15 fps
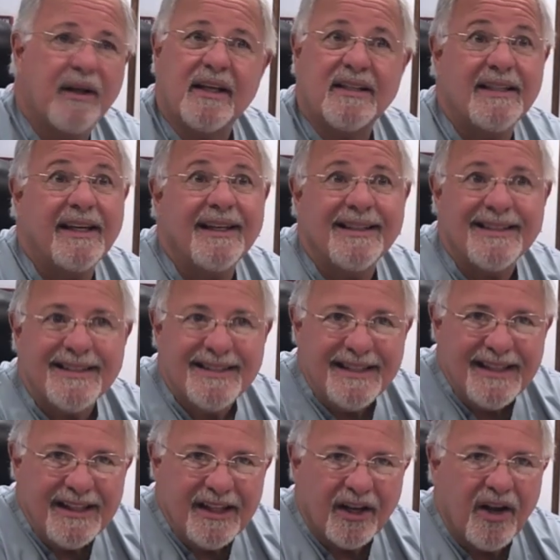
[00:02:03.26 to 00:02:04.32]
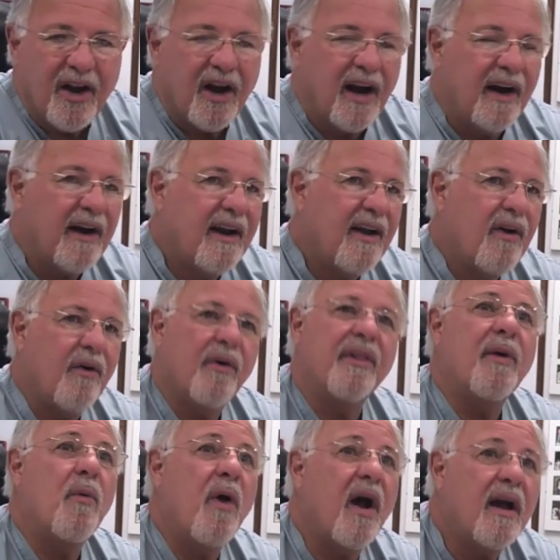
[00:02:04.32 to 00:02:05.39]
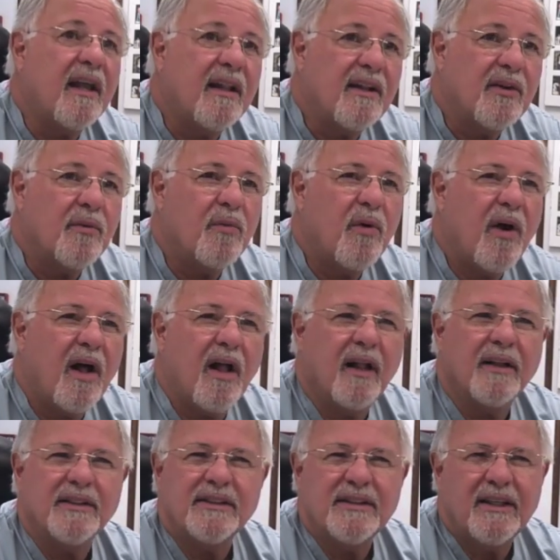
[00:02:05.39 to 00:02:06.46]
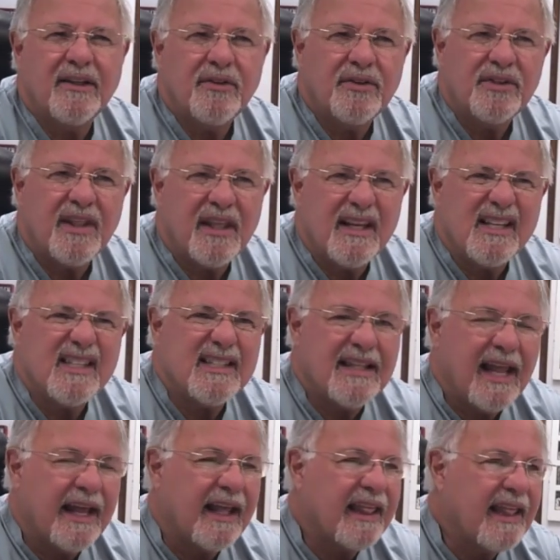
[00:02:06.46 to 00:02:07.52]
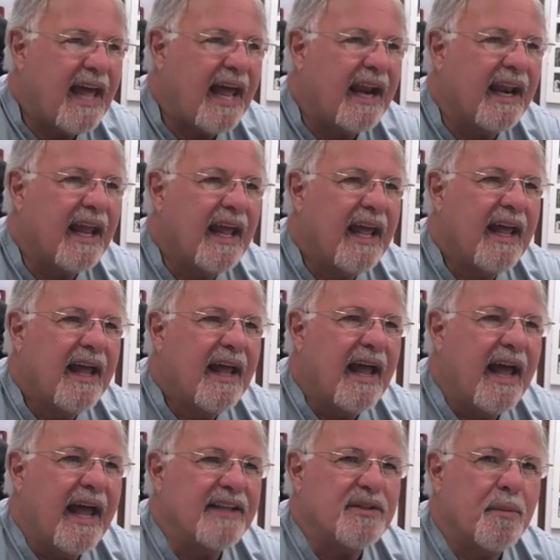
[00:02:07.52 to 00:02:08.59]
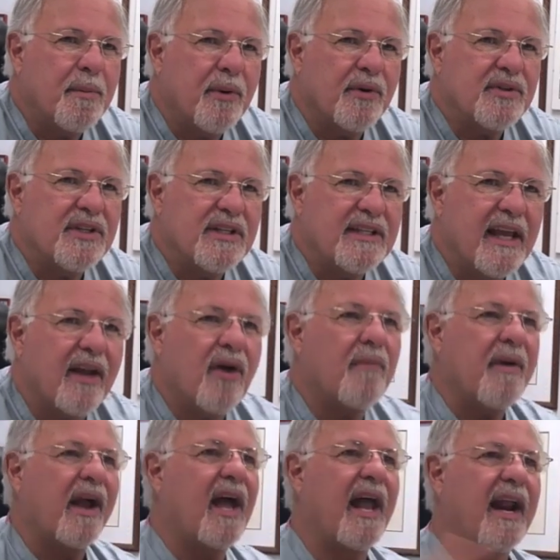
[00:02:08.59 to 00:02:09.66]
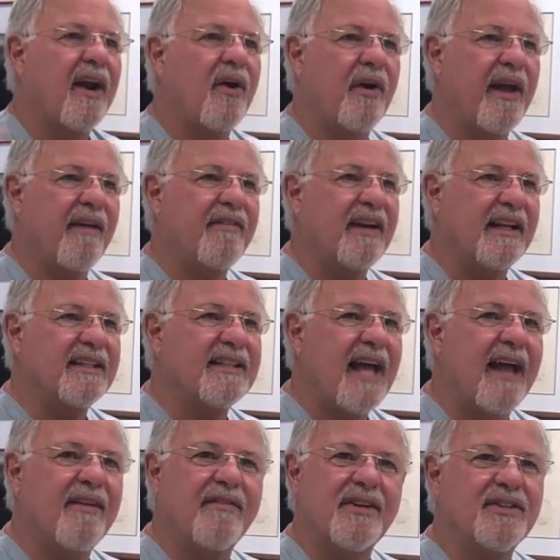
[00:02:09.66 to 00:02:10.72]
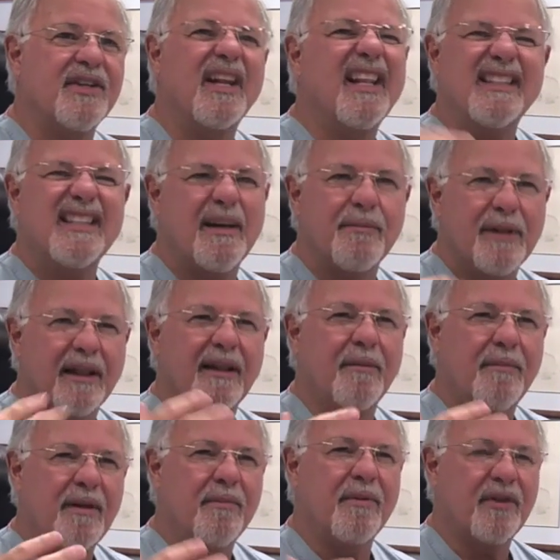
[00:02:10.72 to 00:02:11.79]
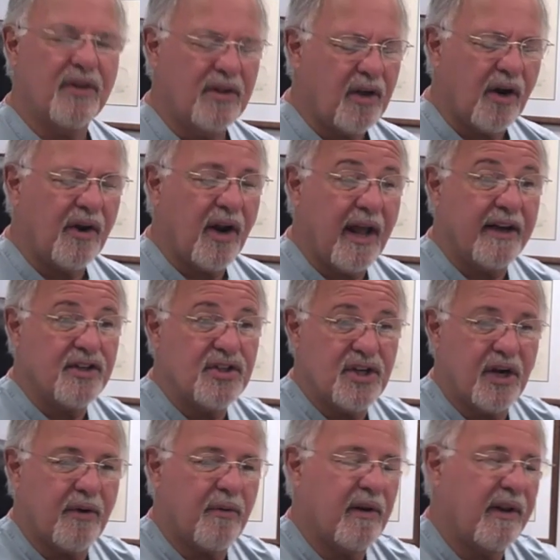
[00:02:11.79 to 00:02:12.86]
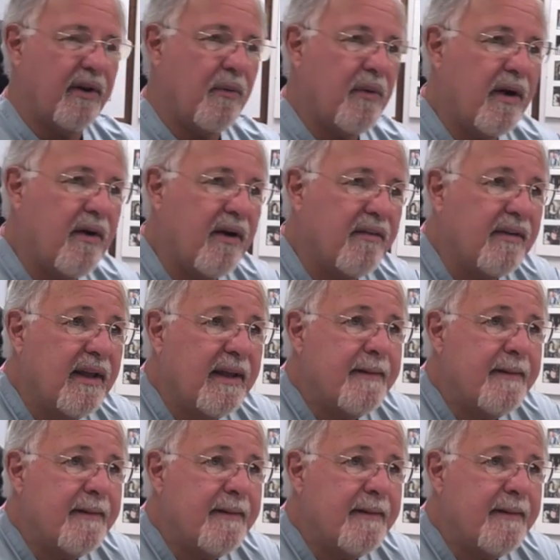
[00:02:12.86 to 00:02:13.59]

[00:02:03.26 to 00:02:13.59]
because they didn't see the car. Or they walk into walls. They do things like that as opposed to saying, oh my God, I don't have any side vision. That's something that people are not generally aware of.